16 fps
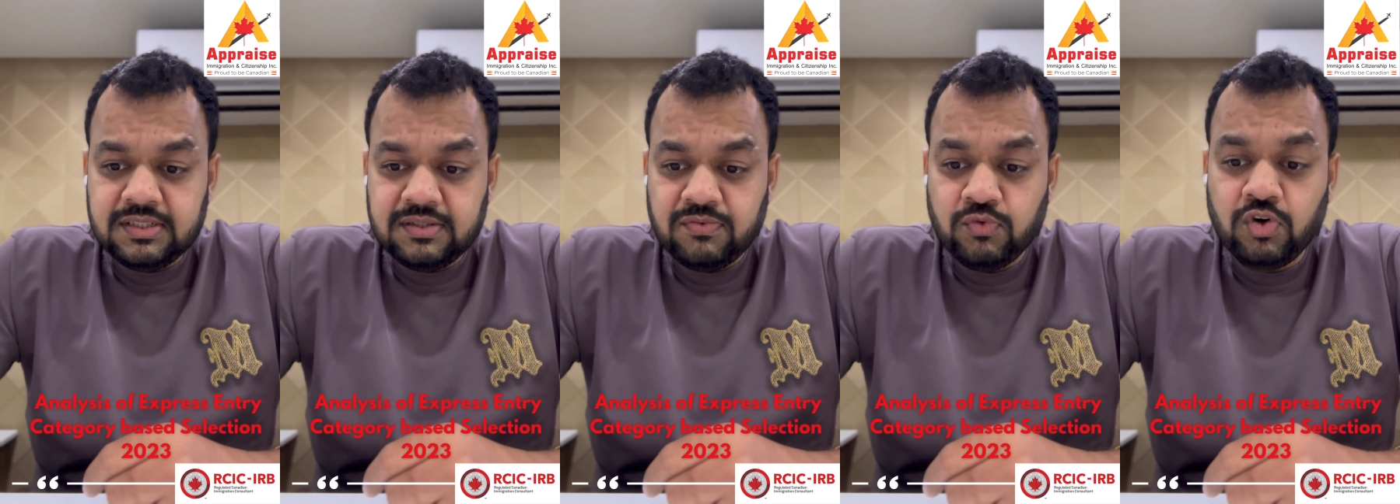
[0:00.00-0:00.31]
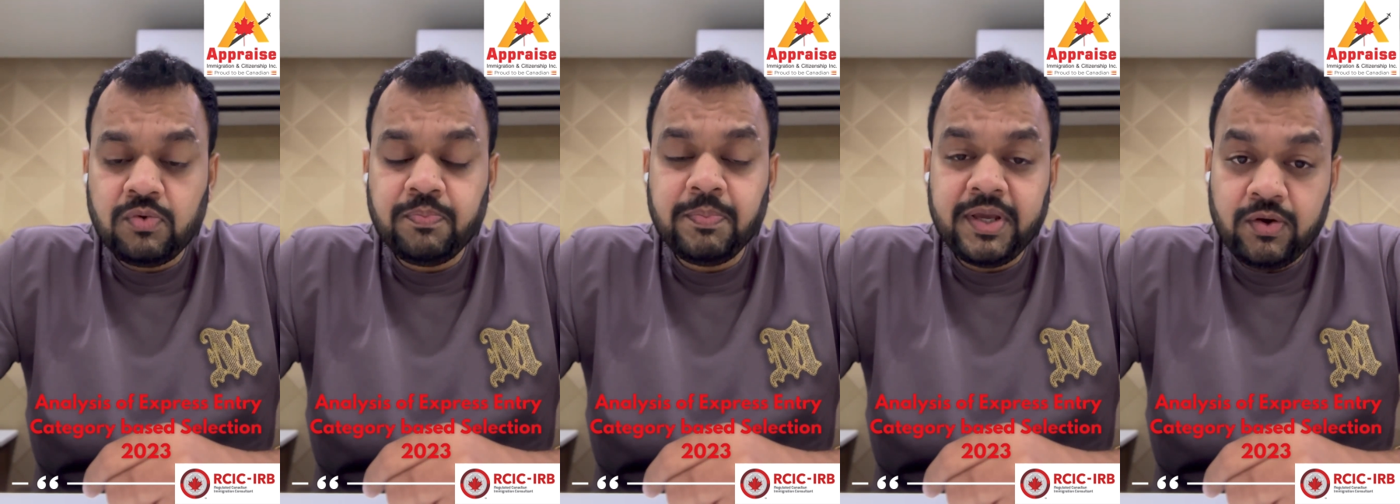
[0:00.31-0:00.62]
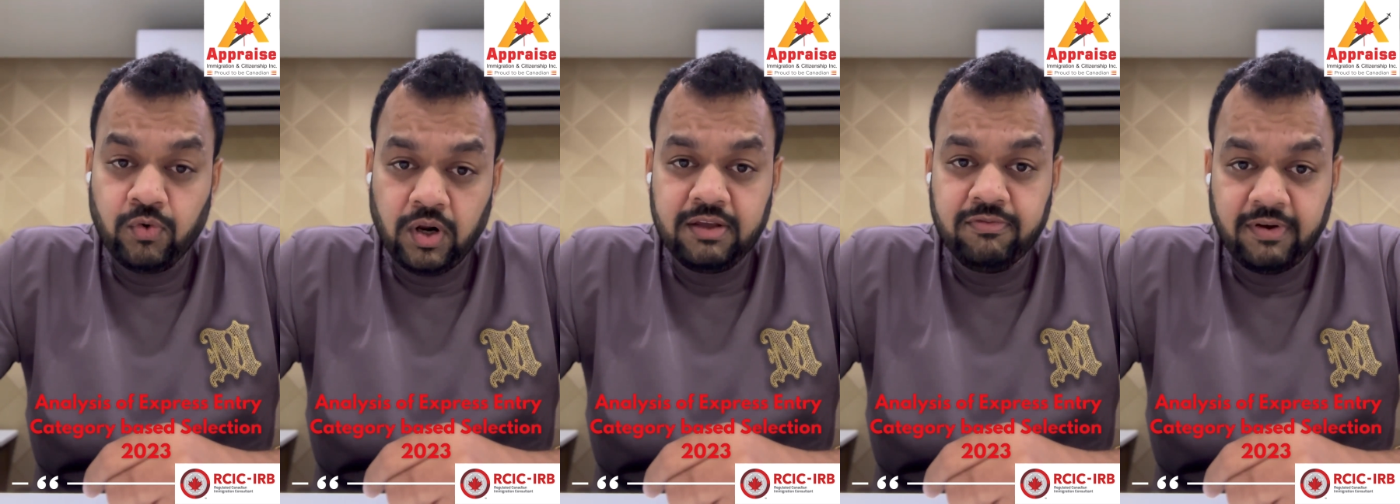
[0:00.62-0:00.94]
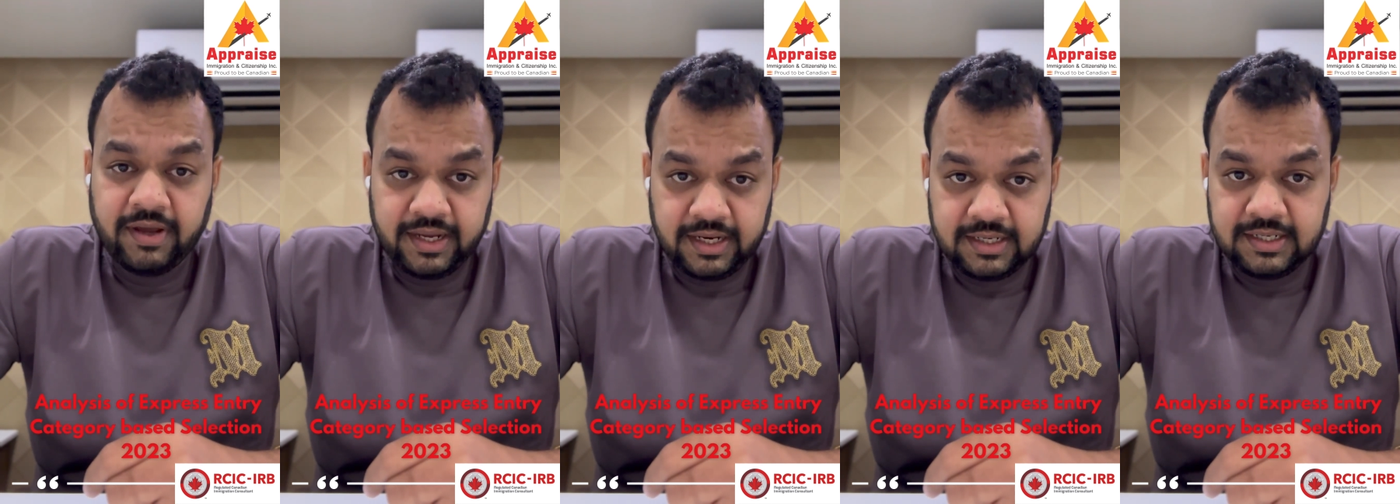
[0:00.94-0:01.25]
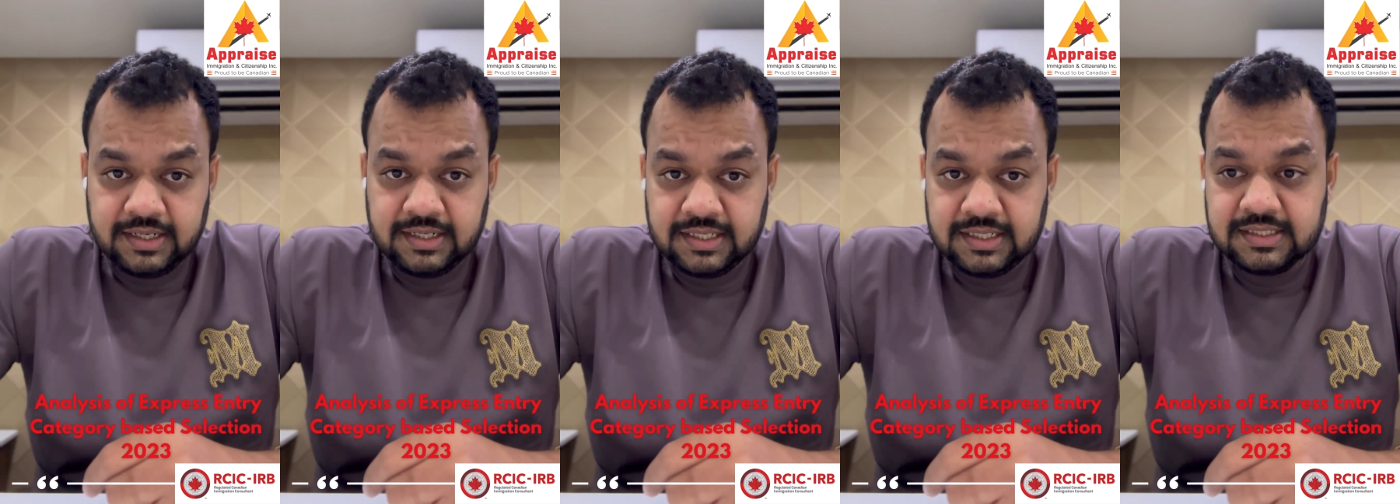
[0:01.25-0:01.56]
would be qualifying under
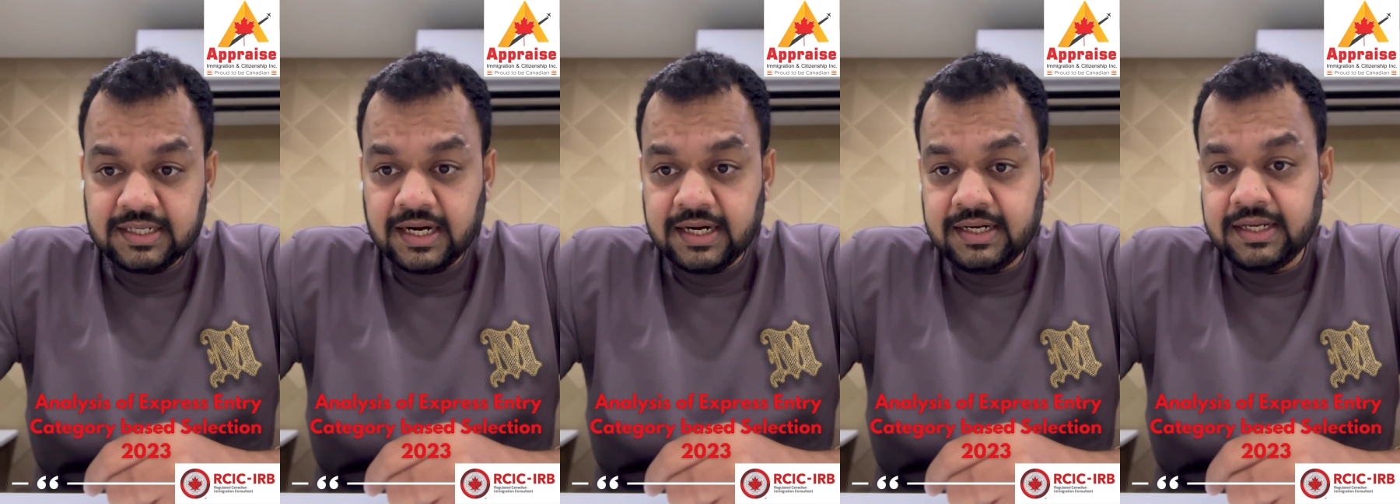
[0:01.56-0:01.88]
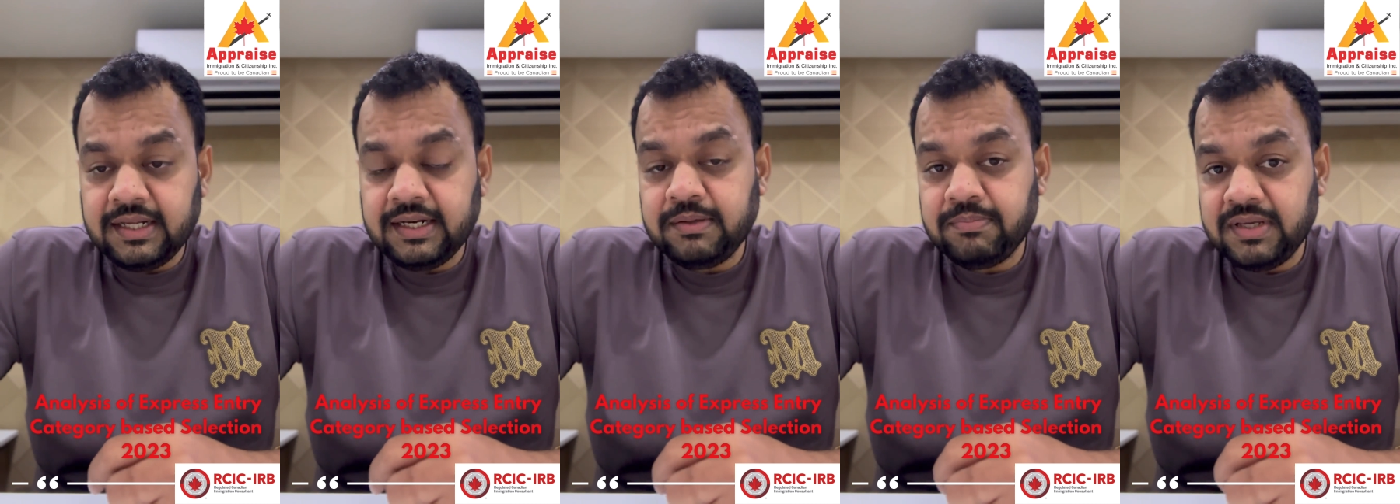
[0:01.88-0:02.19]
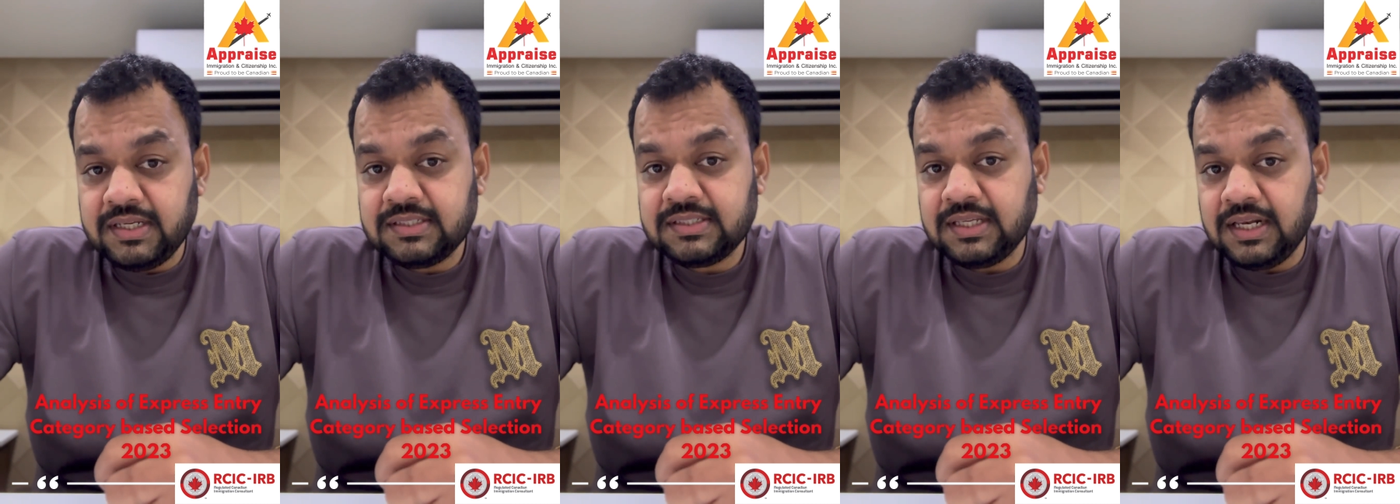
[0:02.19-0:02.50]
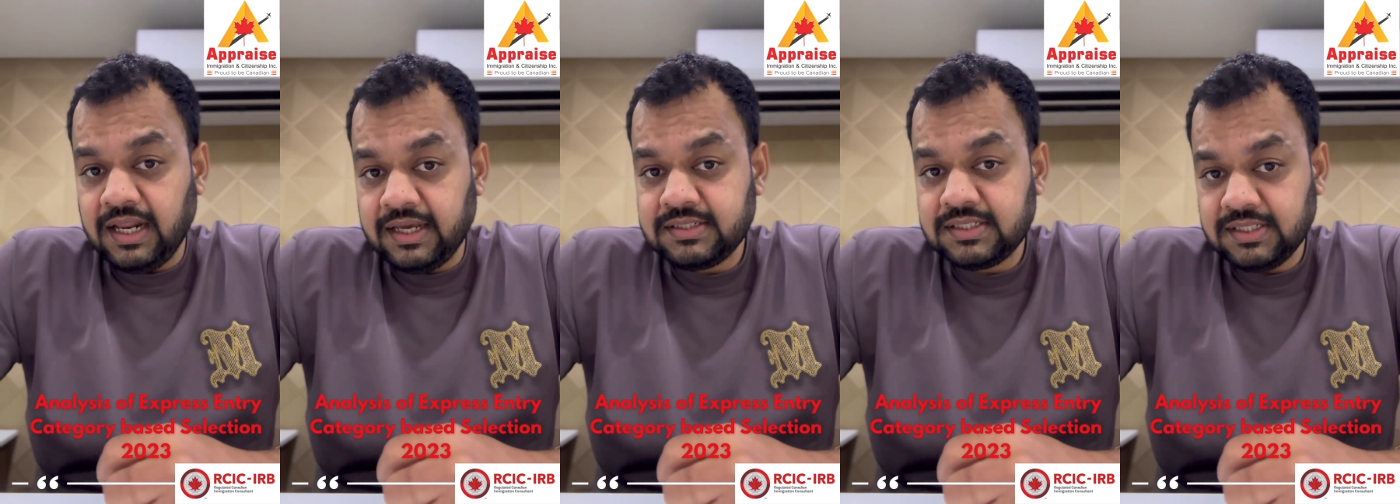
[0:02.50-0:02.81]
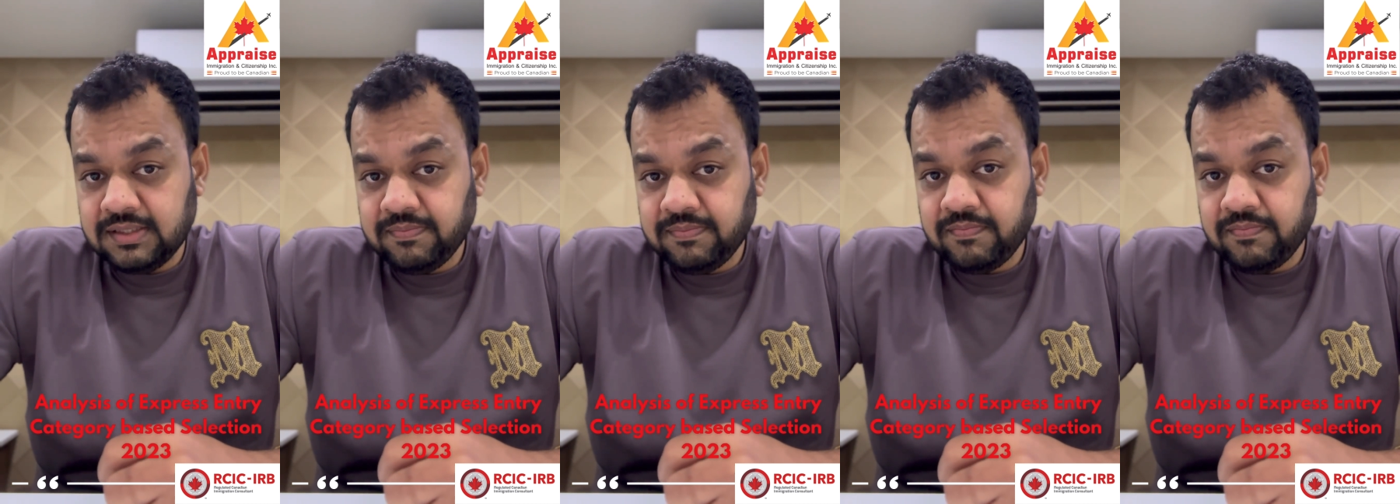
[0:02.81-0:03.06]
this category based selection